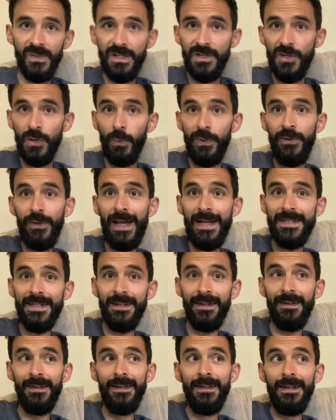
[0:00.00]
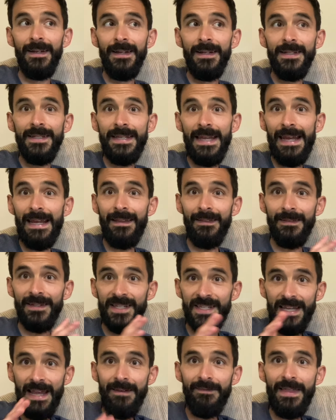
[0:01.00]
So when you get to
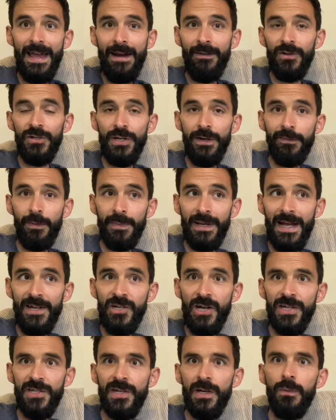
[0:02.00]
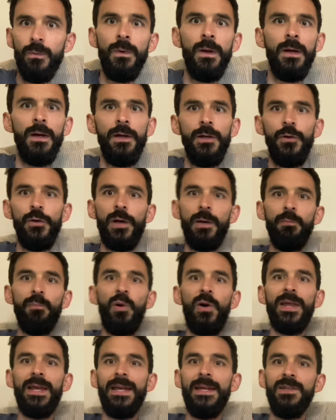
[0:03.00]
save the energy from digestion, you can
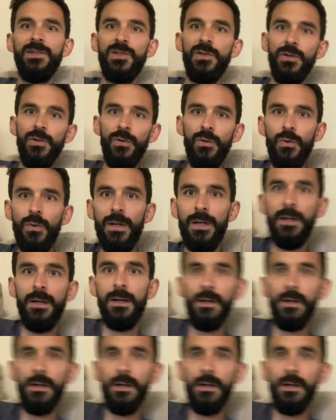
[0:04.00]
put it into